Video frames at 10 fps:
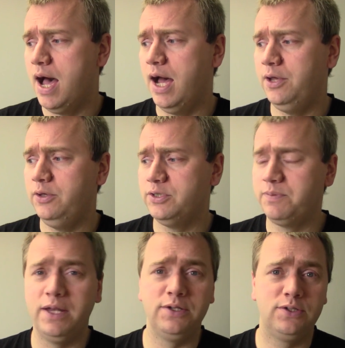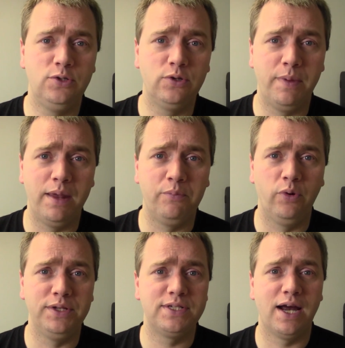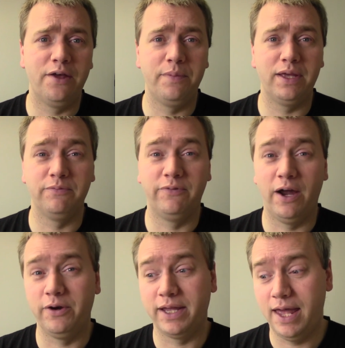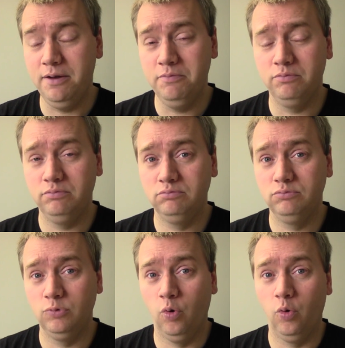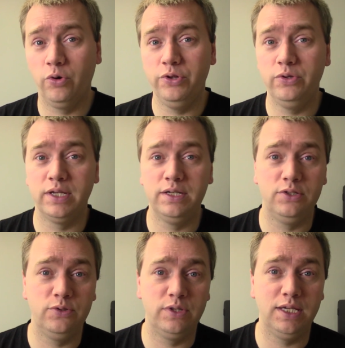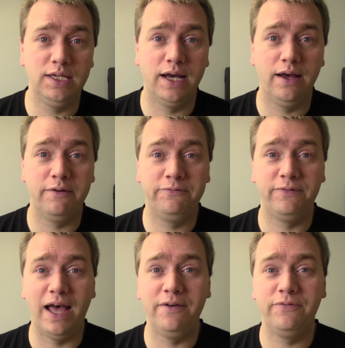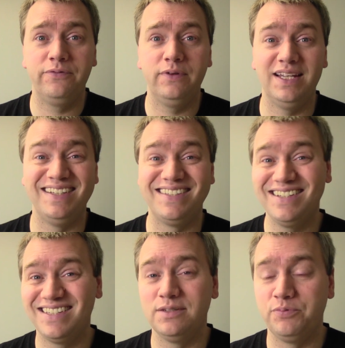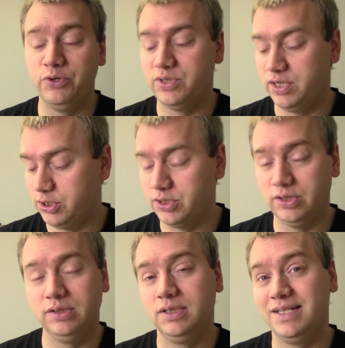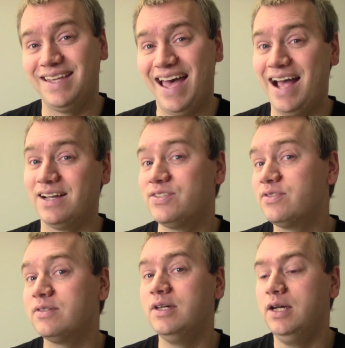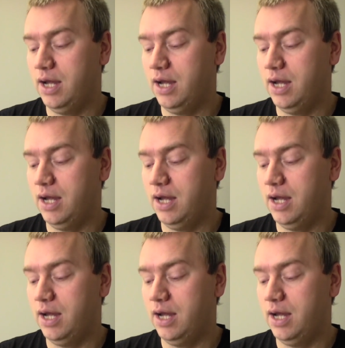You can spend 2 command points to either make them fire again, or you can do the 5 and 6s produce additional attacks.